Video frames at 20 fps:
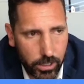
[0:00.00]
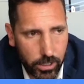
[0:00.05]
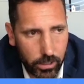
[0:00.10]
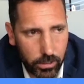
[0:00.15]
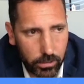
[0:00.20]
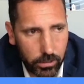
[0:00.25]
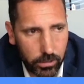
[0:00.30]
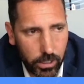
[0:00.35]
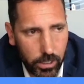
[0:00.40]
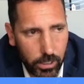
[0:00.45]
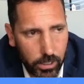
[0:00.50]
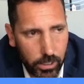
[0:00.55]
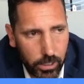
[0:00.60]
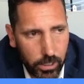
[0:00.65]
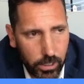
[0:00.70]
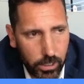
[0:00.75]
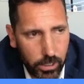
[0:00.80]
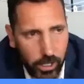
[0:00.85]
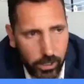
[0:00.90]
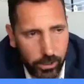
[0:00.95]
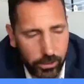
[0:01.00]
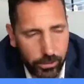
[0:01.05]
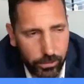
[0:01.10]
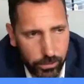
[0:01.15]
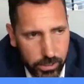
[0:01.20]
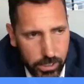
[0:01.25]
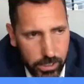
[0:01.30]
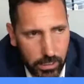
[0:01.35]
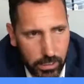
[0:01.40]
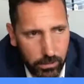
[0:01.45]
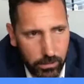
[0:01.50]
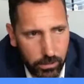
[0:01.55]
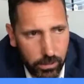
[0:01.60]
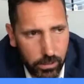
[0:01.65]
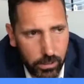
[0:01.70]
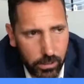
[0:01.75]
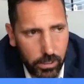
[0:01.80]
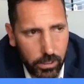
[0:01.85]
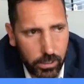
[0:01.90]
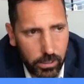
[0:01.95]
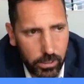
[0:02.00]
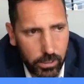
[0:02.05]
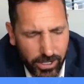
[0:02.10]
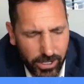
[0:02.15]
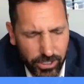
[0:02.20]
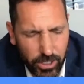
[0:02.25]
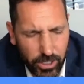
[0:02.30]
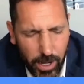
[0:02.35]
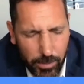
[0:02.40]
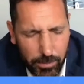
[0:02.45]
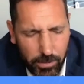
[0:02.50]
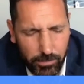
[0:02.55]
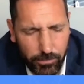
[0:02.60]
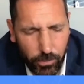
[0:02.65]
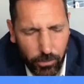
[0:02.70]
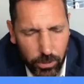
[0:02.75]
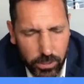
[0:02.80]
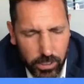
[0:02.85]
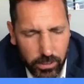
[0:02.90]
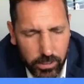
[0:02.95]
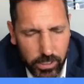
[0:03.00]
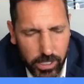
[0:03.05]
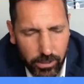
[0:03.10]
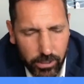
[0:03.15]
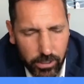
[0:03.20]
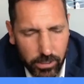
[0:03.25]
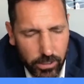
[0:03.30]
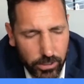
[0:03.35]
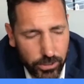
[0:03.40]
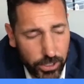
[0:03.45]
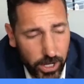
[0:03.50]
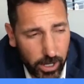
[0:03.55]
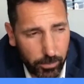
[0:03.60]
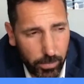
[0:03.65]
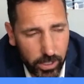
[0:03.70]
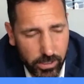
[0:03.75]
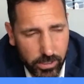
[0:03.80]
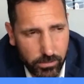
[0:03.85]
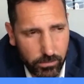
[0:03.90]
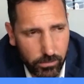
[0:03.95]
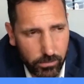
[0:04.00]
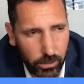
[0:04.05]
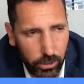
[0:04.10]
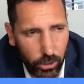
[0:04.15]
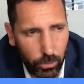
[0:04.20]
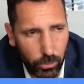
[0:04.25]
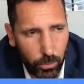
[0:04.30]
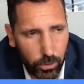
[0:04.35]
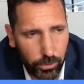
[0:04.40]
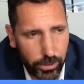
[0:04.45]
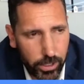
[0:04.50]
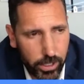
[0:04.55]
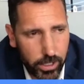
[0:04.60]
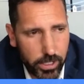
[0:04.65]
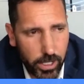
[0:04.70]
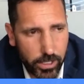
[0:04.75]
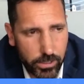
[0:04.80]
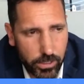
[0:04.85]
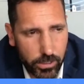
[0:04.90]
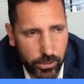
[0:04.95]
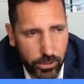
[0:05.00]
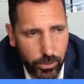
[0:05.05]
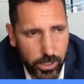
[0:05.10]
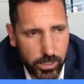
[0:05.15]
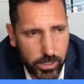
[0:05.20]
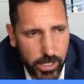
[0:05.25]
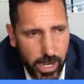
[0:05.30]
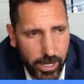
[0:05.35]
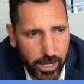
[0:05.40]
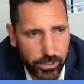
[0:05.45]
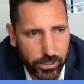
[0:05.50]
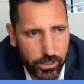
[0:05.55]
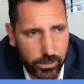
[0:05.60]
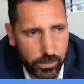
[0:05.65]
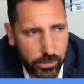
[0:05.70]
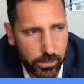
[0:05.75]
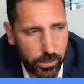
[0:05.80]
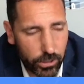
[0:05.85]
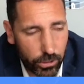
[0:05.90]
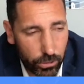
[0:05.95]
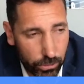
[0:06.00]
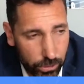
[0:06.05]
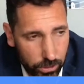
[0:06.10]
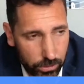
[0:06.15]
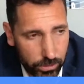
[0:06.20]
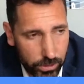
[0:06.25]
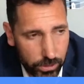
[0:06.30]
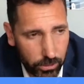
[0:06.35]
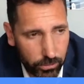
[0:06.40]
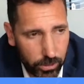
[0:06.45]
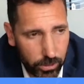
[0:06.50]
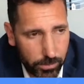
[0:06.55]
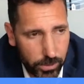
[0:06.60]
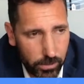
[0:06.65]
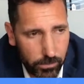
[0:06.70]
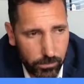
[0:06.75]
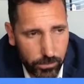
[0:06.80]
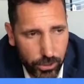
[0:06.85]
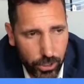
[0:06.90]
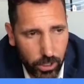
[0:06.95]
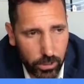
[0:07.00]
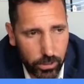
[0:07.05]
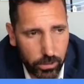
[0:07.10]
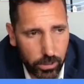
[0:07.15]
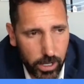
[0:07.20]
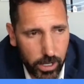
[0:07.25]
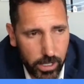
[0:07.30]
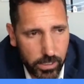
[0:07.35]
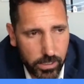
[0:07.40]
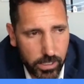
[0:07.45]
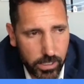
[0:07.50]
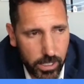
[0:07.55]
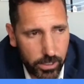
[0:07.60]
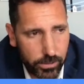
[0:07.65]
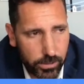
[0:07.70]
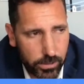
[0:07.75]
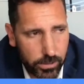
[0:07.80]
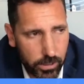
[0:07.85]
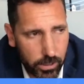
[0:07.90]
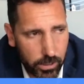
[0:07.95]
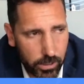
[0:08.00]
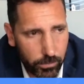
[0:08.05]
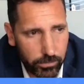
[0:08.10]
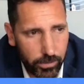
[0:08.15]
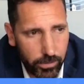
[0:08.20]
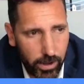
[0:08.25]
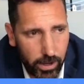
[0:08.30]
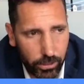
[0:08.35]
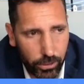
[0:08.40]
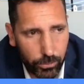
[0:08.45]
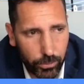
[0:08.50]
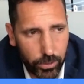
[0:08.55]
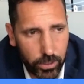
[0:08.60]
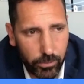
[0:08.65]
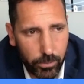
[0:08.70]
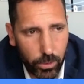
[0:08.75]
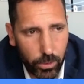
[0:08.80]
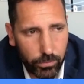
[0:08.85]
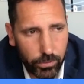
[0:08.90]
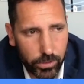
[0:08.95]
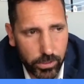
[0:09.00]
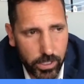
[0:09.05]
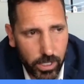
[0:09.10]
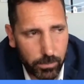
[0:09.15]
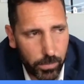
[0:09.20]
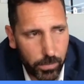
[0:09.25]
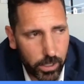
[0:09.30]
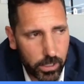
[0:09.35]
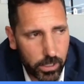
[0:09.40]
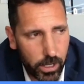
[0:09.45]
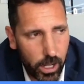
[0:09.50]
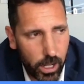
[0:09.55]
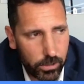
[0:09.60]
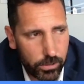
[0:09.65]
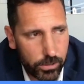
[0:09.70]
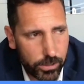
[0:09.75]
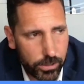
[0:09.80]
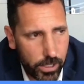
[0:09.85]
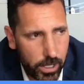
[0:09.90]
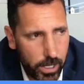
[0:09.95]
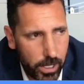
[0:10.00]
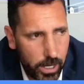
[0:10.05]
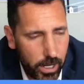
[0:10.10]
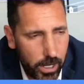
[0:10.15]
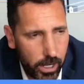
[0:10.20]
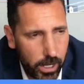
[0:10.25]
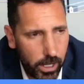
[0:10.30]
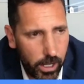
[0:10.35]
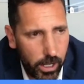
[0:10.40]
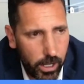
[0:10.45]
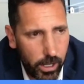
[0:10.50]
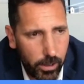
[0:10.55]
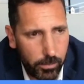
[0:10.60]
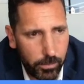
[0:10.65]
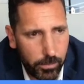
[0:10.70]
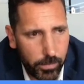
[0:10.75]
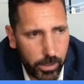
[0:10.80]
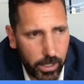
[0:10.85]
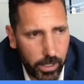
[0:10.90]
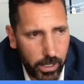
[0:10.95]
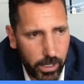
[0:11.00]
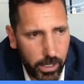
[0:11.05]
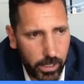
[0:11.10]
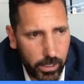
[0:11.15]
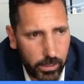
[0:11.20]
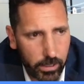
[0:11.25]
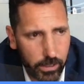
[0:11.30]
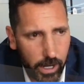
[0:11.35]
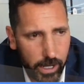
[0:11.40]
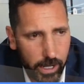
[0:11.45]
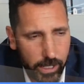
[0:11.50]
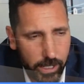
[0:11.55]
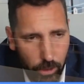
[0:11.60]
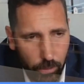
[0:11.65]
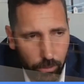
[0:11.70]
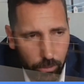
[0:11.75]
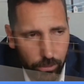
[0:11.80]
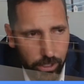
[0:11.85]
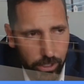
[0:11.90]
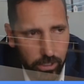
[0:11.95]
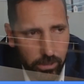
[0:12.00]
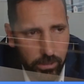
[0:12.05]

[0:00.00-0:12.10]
our 13th. Actually, it might be 14th now, I need to check, but it's a little more than a dozen transactions using crypto, charter and sales. And we've had 3 of them over $10 million. And I don't think